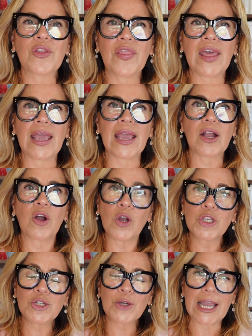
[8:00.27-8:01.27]
the
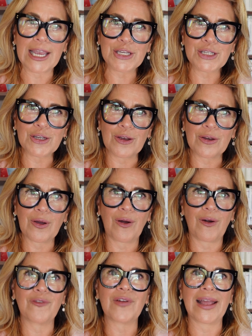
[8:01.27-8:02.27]
conjugation
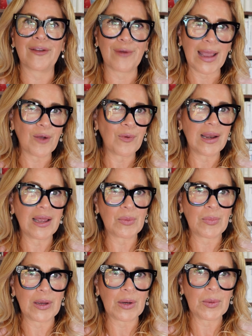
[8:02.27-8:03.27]
of a regular
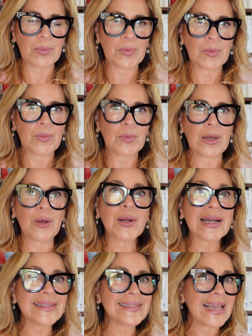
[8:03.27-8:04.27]
verb, we look
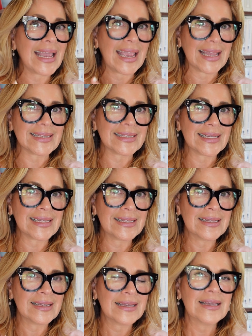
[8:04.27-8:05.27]
at the ending,
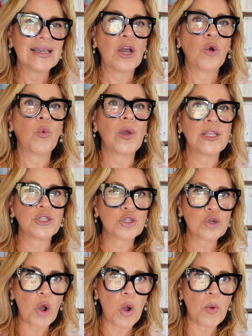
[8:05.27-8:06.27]
we
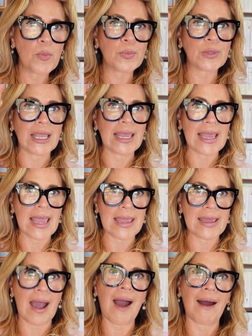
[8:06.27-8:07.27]
drop
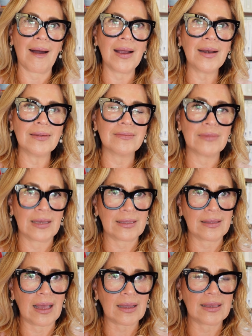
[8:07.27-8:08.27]
the AR, in
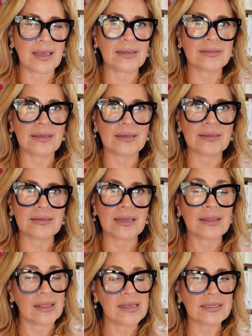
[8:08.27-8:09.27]

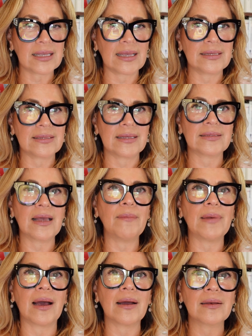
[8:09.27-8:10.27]
this case is
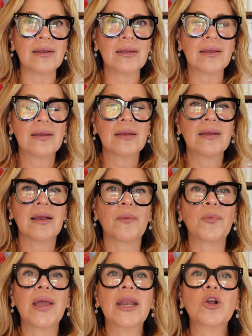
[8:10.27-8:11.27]
hablar, and
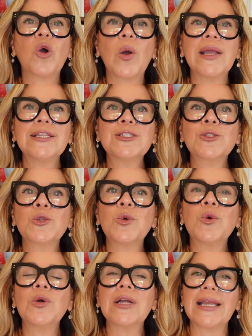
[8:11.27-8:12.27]
we are going
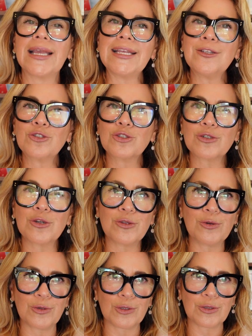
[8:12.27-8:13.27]
to
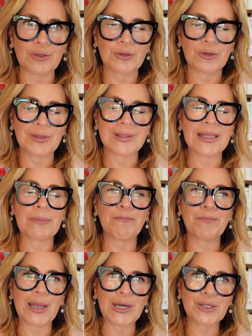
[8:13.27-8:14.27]
introduce the
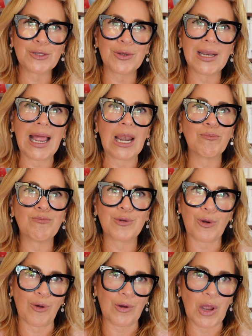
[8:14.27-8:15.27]
personal
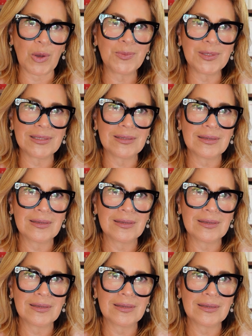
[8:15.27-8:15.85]
pronouns